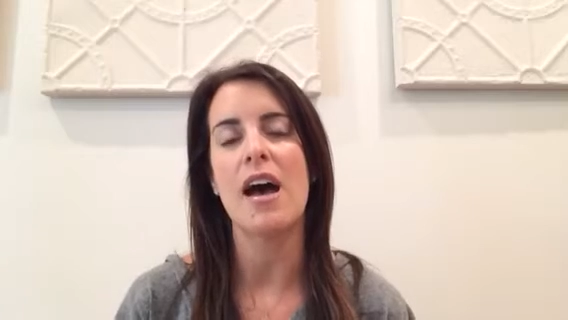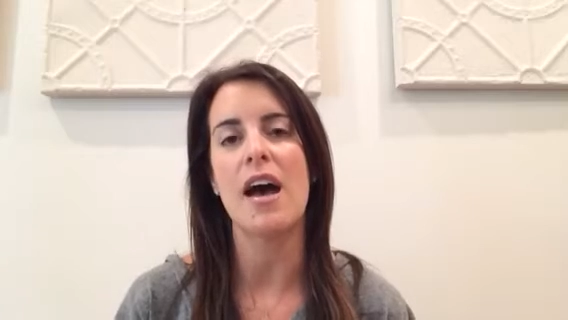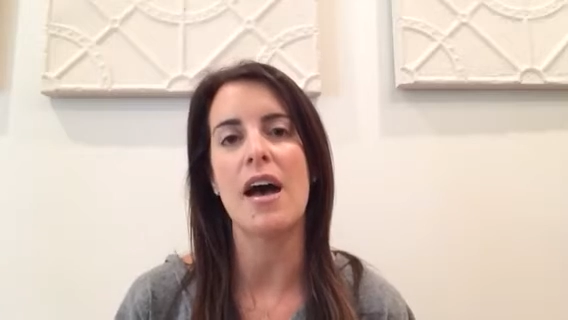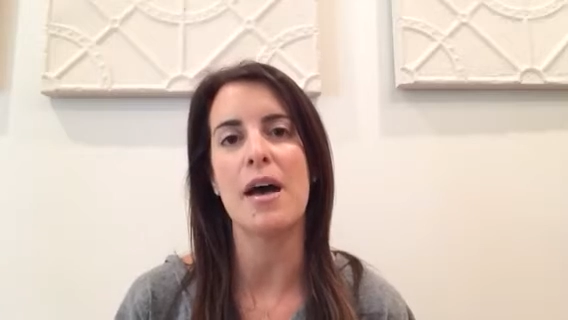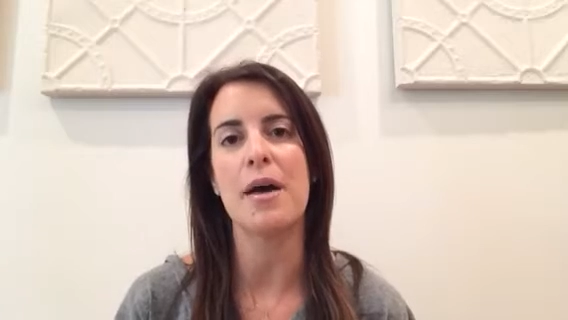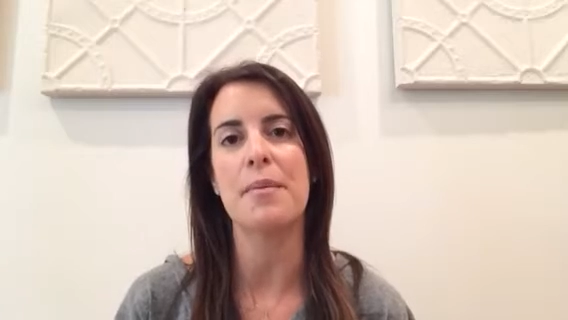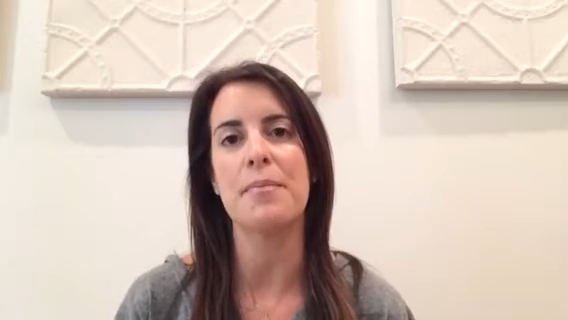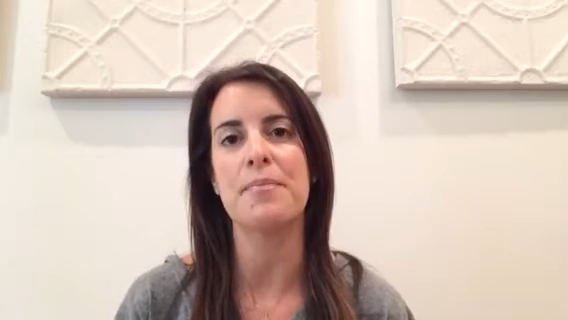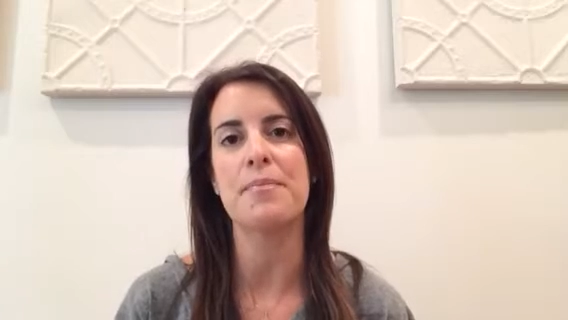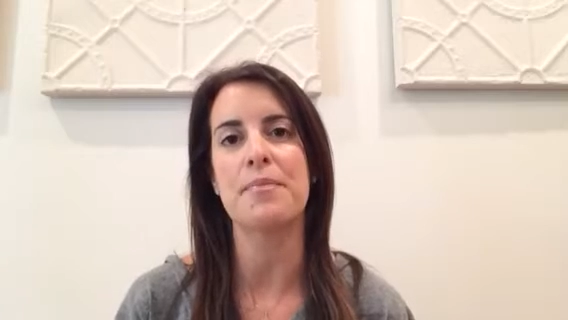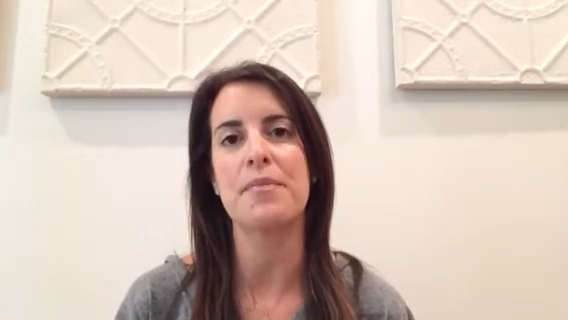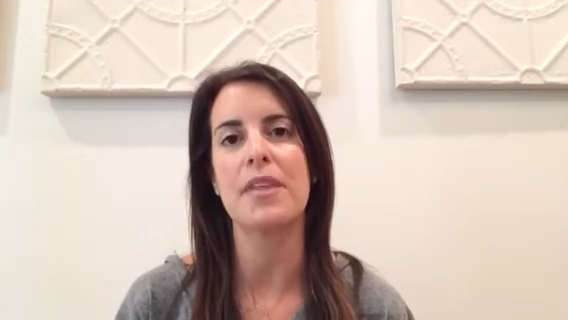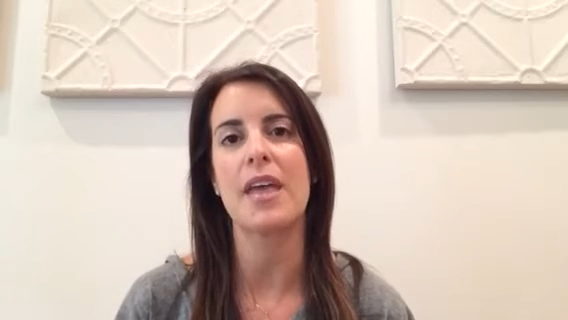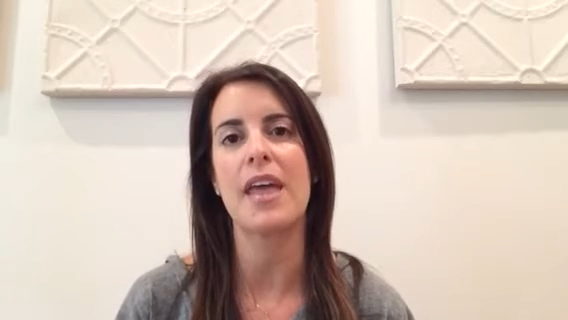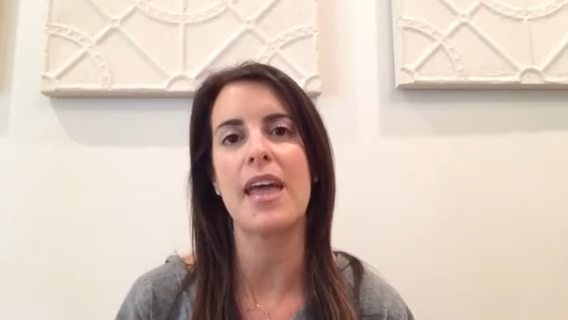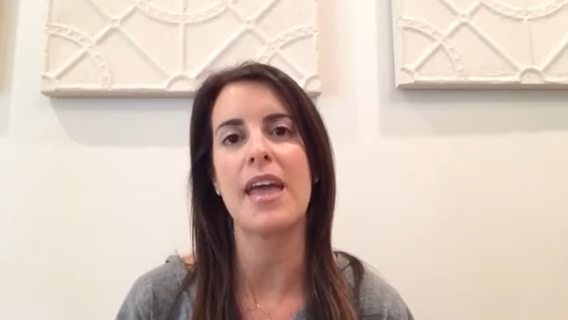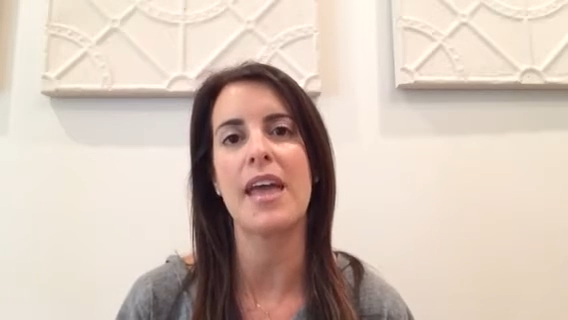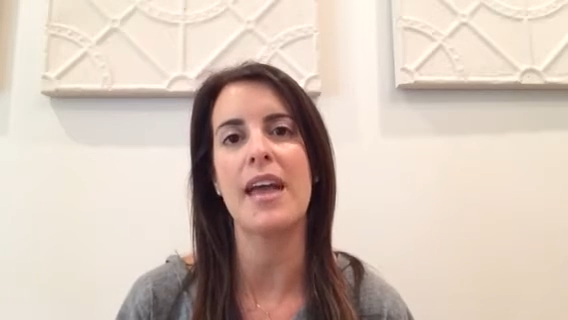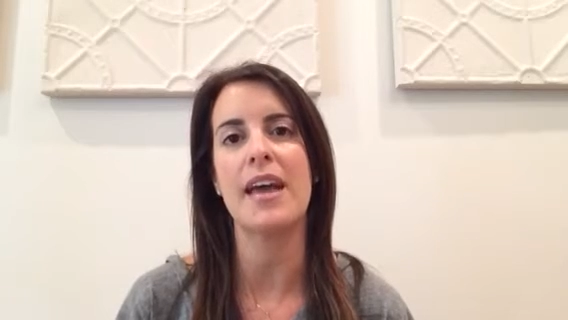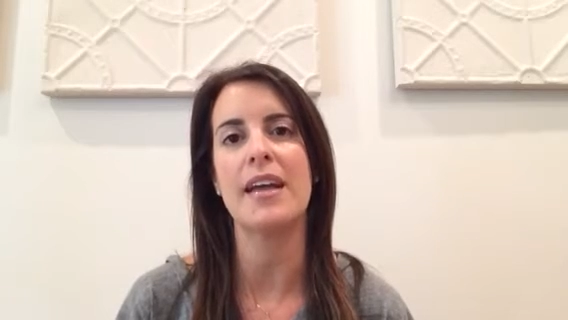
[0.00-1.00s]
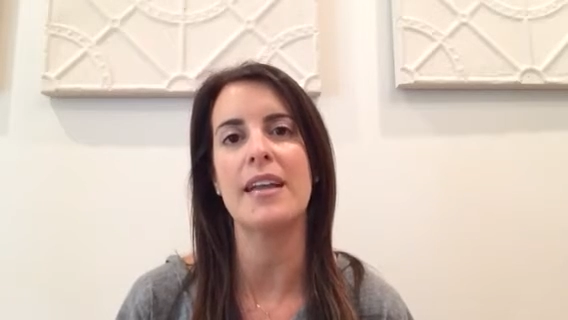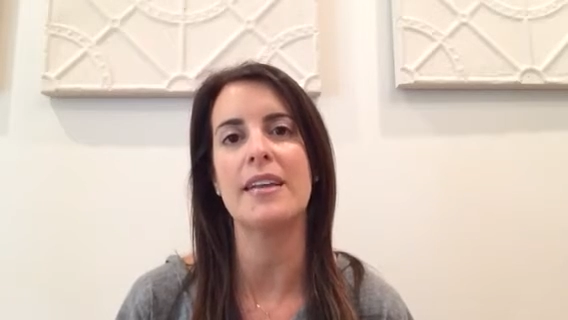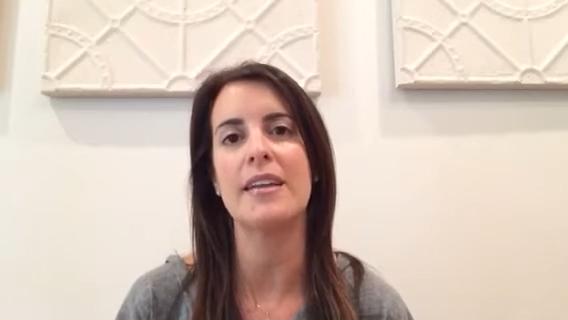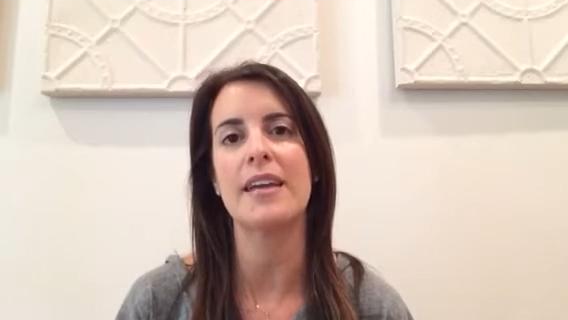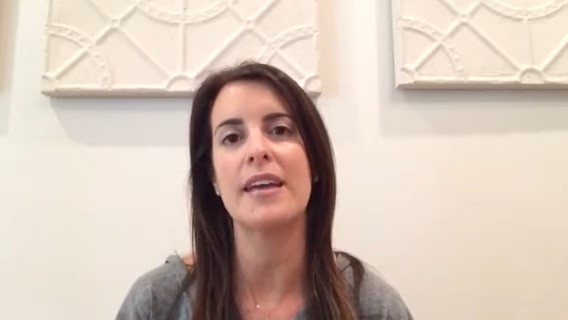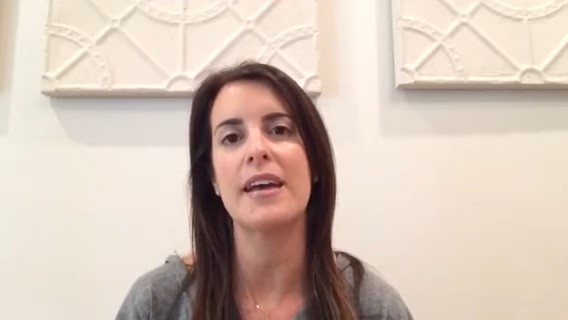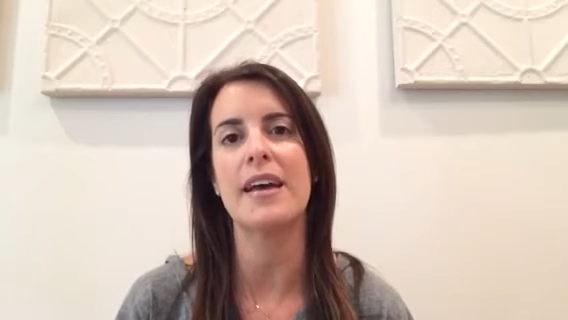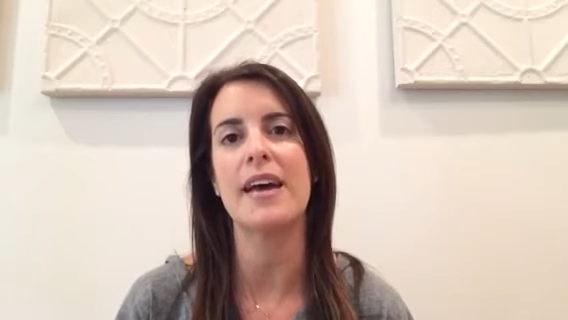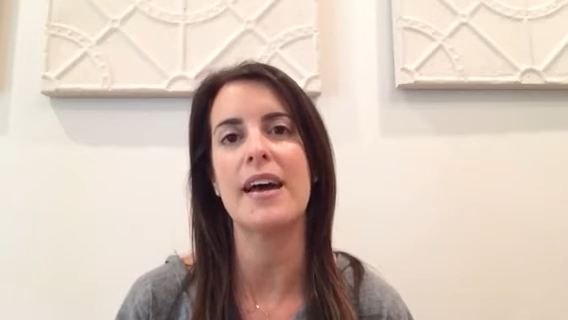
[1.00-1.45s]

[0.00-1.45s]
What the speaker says: and